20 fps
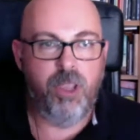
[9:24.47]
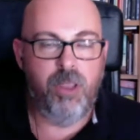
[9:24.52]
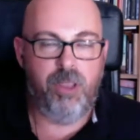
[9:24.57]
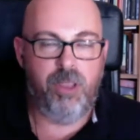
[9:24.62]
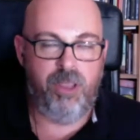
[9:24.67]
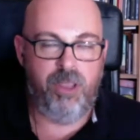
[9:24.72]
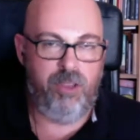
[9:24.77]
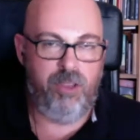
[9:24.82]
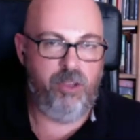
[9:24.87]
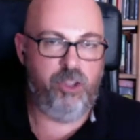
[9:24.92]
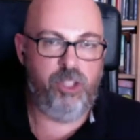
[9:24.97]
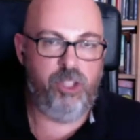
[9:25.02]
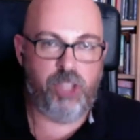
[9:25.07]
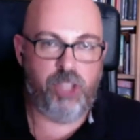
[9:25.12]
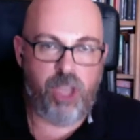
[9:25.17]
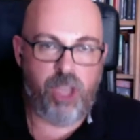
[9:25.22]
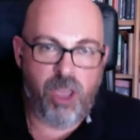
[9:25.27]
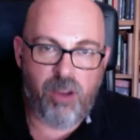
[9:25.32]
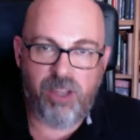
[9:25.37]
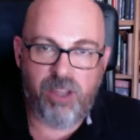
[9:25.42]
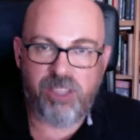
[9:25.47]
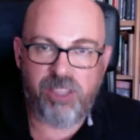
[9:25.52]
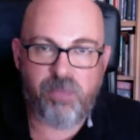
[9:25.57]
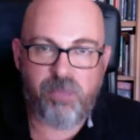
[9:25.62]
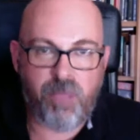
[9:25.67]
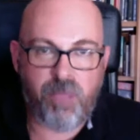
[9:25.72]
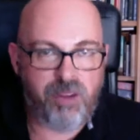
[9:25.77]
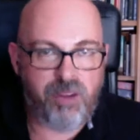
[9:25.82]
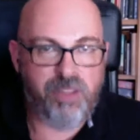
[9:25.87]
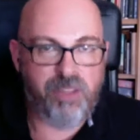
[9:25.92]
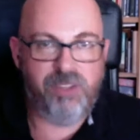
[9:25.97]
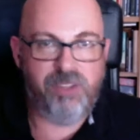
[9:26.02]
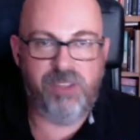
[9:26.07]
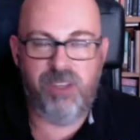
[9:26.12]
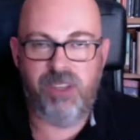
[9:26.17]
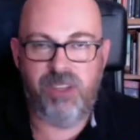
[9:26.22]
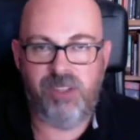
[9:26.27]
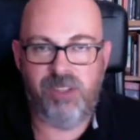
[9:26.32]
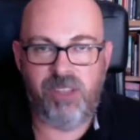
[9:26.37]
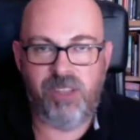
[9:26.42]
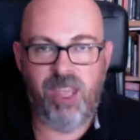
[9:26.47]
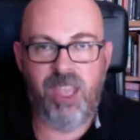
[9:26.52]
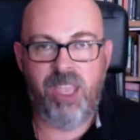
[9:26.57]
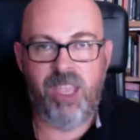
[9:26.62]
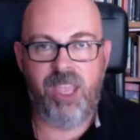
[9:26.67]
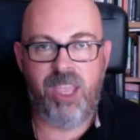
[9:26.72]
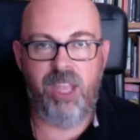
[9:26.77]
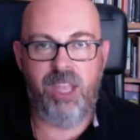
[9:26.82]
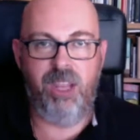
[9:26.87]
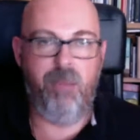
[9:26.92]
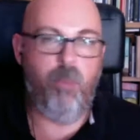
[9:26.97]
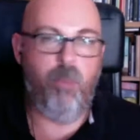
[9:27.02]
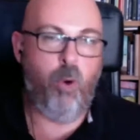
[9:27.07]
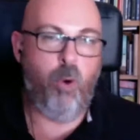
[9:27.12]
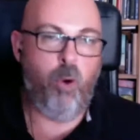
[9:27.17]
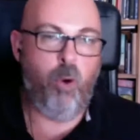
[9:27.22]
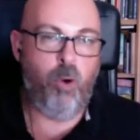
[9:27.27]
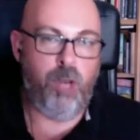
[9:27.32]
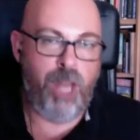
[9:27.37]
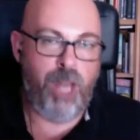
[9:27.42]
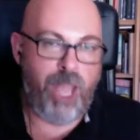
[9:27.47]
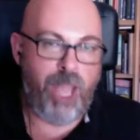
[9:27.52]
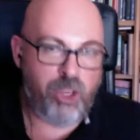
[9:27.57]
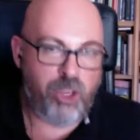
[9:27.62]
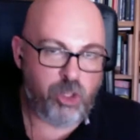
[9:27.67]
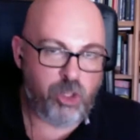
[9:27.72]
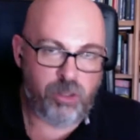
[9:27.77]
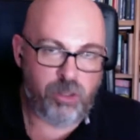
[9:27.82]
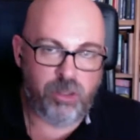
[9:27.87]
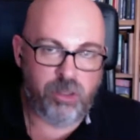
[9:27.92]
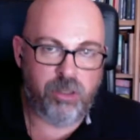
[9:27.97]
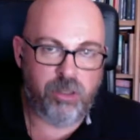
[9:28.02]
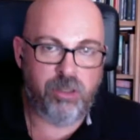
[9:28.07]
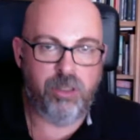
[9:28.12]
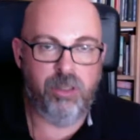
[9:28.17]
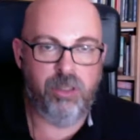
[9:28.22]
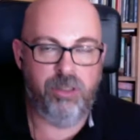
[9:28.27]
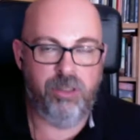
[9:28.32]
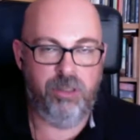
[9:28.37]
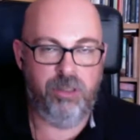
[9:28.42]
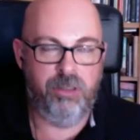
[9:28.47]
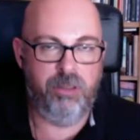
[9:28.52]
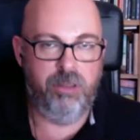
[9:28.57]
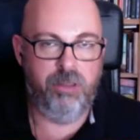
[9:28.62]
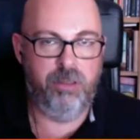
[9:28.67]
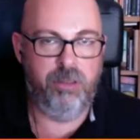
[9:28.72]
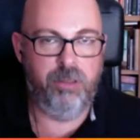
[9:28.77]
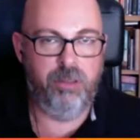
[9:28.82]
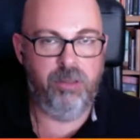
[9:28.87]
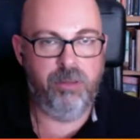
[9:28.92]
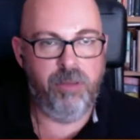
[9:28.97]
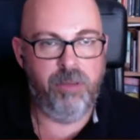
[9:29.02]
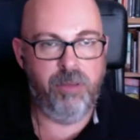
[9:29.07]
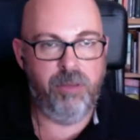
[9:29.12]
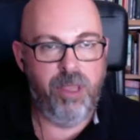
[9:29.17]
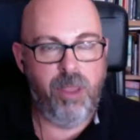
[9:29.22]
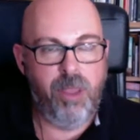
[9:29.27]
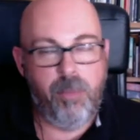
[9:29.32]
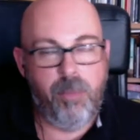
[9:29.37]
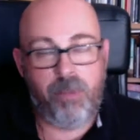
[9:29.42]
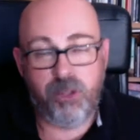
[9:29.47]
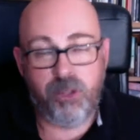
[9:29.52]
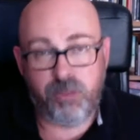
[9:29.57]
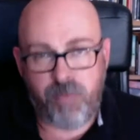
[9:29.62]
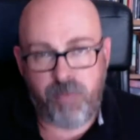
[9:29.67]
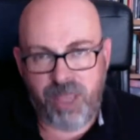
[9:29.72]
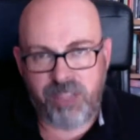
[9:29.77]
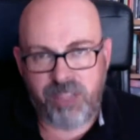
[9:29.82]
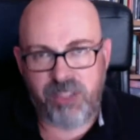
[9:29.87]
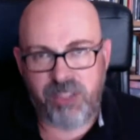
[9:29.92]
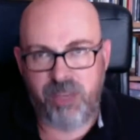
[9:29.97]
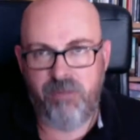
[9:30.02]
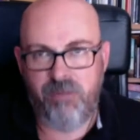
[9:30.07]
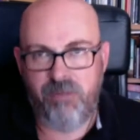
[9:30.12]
share experiences in a more national perspective.